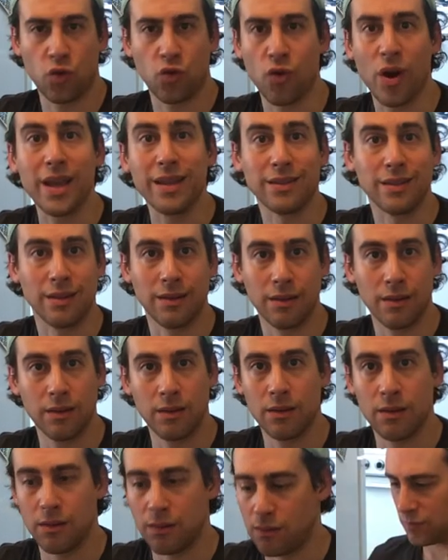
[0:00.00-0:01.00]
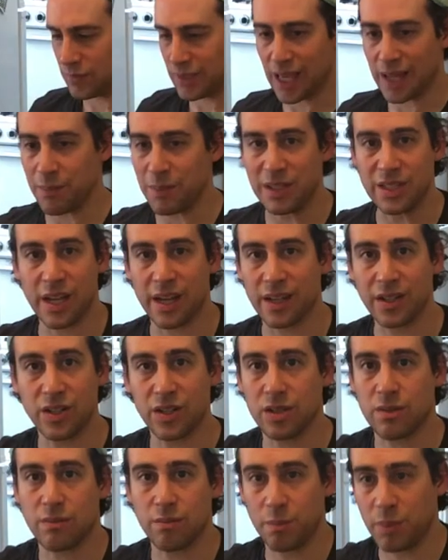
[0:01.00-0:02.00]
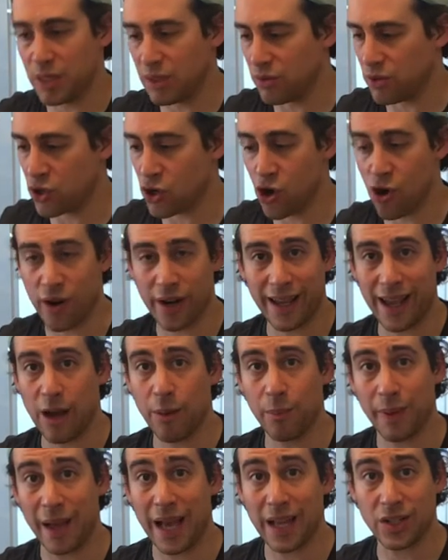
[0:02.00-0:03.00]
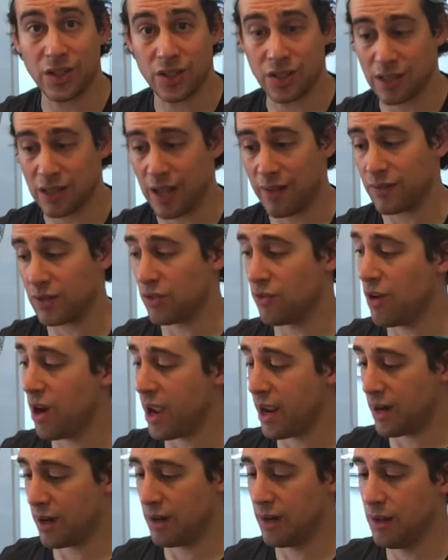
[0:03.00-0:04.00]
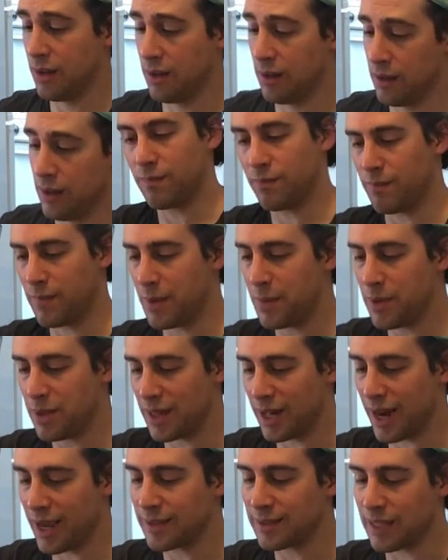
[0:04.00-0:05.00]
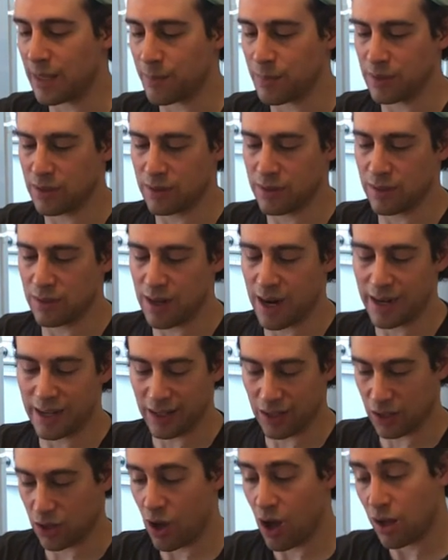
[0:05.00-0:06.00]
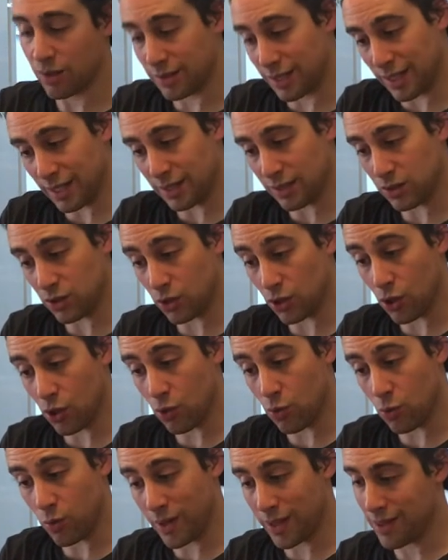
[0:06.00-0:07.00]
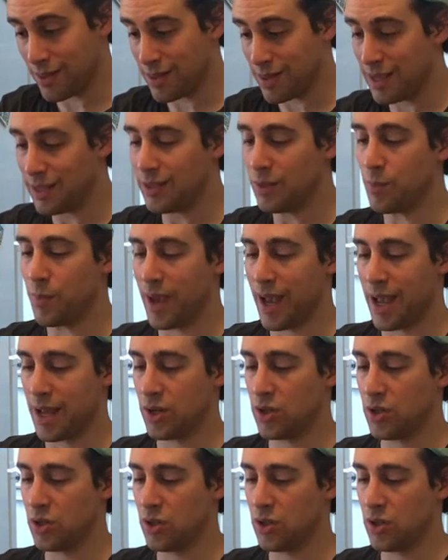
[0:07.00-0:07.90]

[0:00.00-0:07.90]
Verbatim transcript: great. That means I can just be churning out batches left and right maybe the next step is designing a cocktail to go with this batch.